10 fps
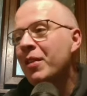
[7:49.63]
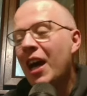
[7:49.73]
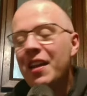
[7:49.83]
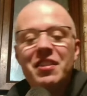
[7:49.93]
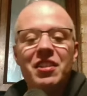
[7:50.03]

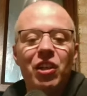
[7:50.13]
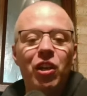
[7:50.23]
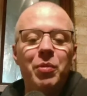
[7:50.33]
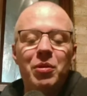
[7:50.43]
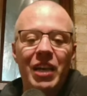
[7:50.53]
And this is a
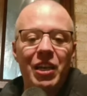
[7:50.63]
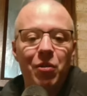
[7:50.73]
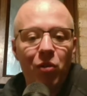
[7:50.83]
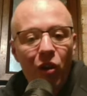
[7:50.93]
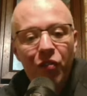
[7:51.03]
club you say
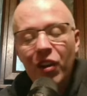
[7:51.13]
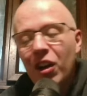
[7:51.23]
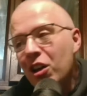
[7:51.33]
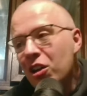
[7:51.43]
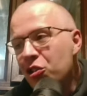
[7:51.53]
you love.
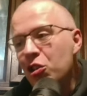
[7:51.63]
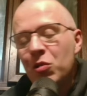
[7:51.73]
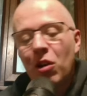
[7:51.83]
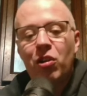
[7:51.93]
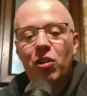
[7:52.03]
Do
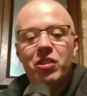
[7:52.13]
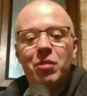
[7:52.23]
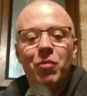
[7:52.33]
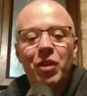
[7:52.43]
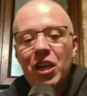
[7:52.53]
not cost
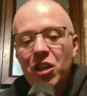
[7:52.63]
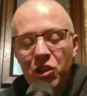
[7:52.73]
them money.